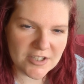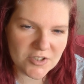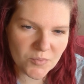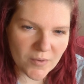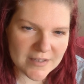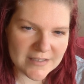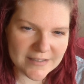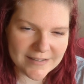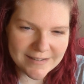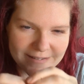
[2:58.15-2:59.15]
It just
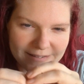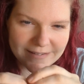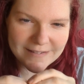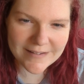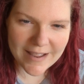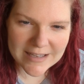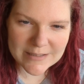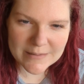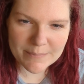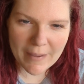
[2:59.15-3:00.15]
wasn't
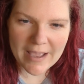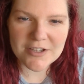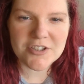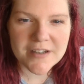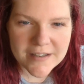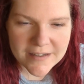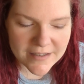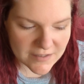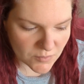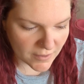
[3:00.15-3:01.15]
as passionate
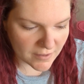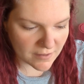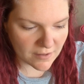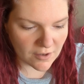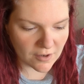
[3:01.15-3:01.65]
as what